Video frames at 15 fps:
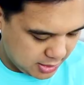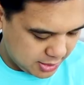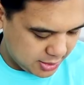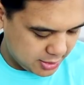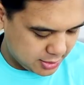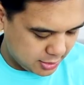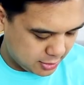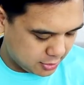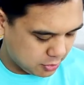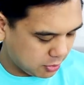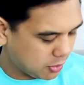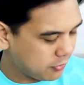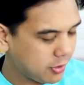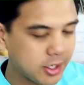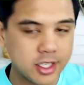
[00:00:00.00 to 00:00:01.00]
Now this is
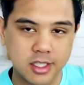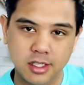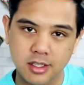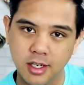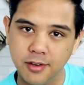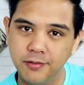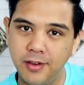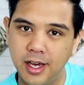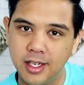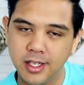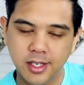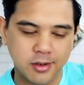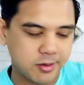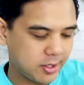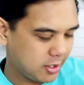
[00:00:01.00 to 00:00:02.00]
sort of like a Sun Valley
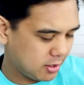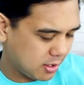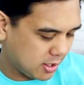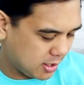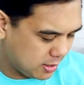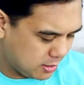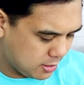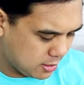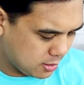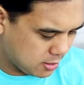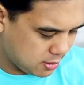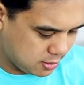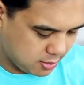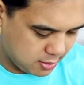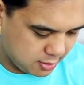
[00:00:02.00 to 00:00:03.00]
green, I
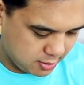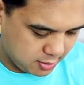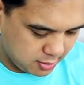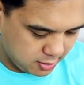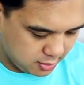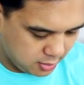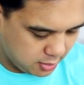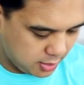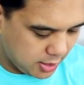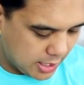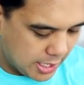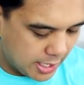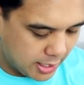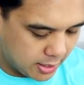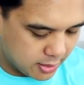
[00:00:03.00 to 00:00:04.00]
think.
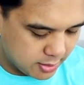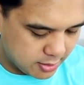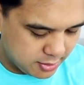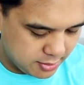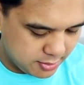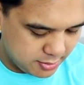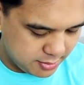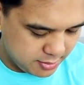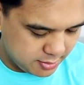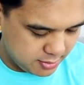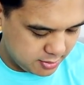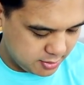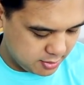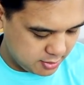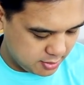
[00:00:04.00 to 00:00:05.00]
Yeah.
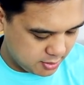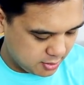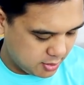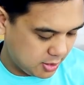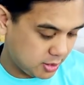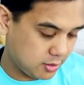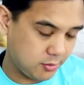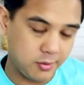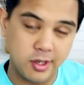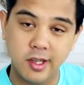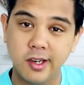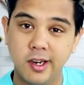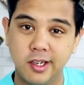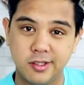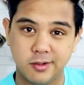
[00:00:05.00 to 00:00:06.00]
It's a
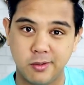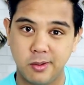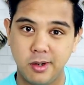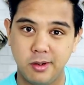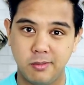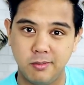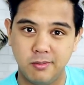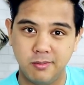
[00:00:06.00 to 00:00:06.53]
really nice green.